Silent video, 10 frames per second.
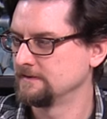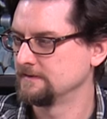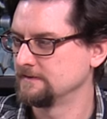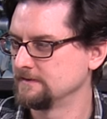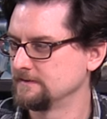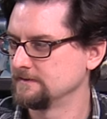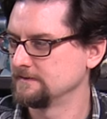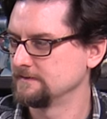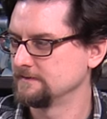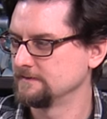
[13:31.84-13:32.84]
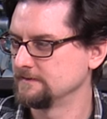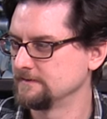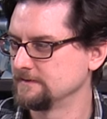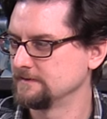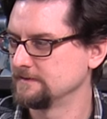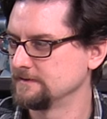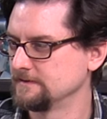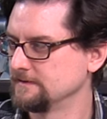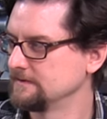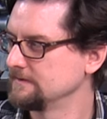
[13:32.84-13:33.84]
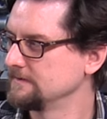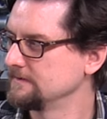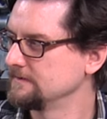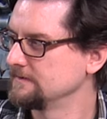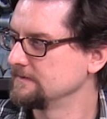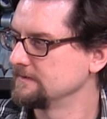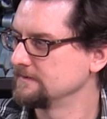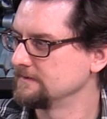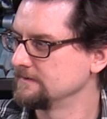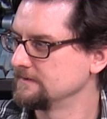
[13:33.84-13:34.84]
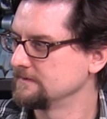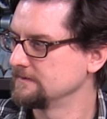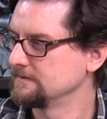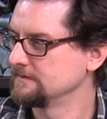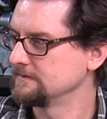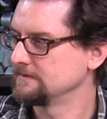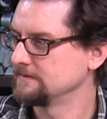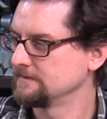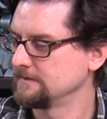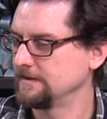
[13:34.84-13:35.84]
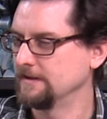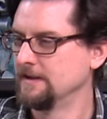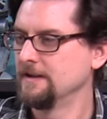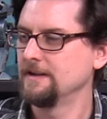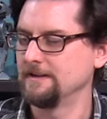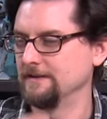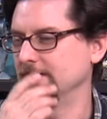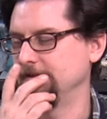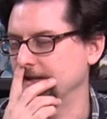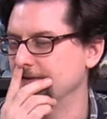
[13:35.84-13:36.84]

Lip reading: [no speech]